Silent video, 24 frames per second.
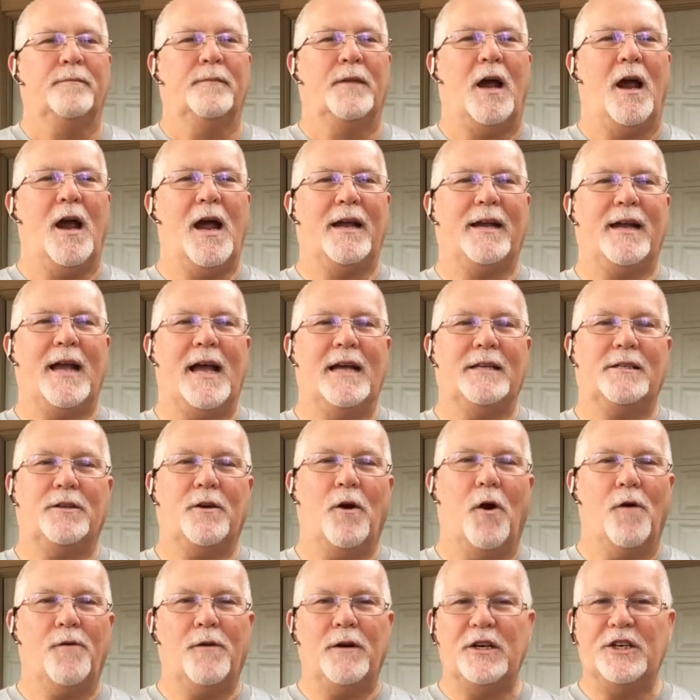All right, guys,
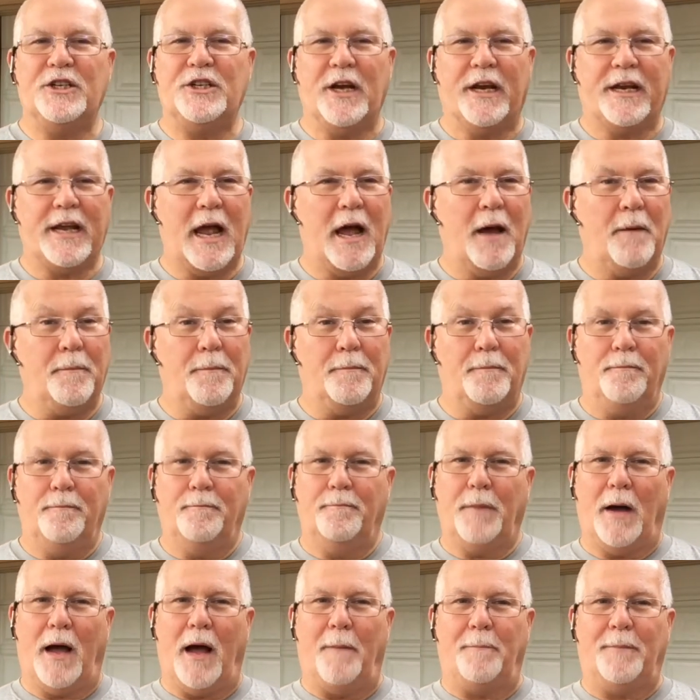go over and check out
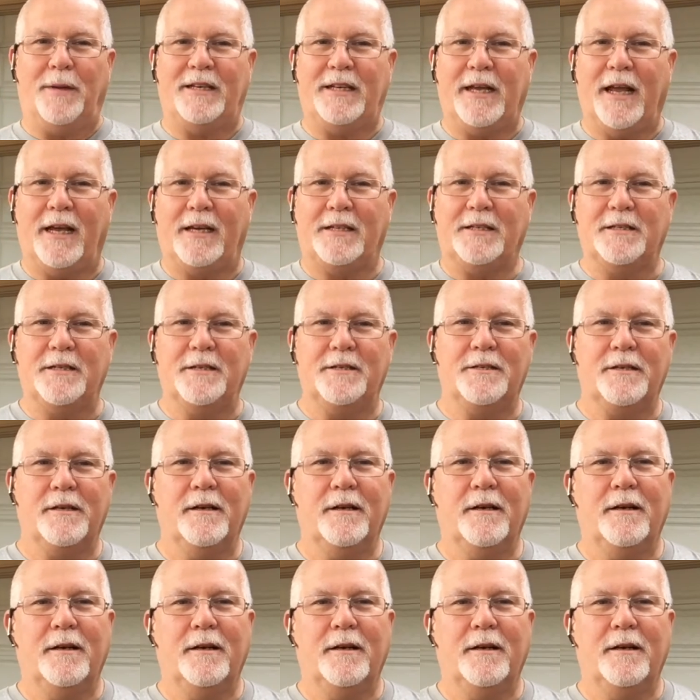Papa Texas.